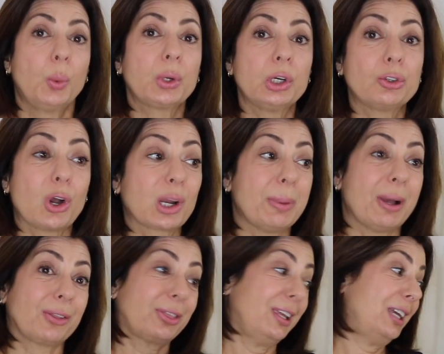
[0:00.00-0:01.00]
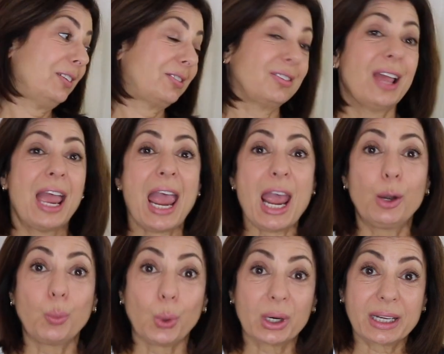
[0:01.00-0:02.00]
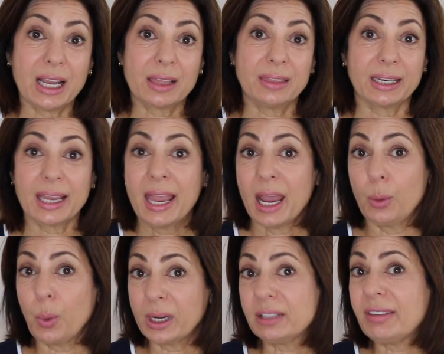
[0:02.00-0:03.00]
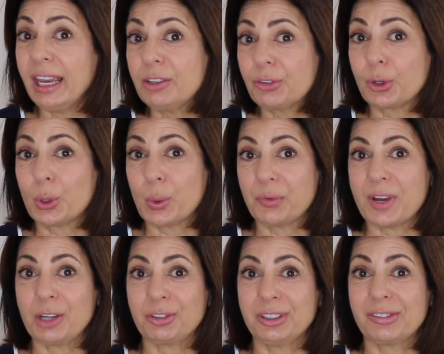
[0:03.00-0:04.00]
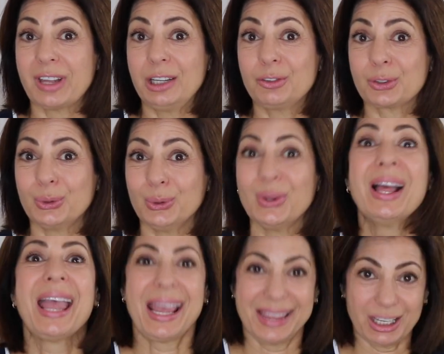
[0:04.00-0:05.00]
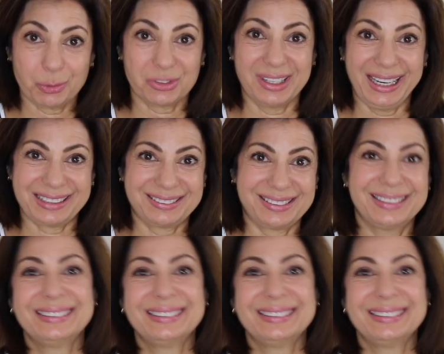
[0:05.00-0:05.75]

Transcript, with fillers: We're going to talk about this and work ethic and what it takes to go to a fashion design school. And that's what's next.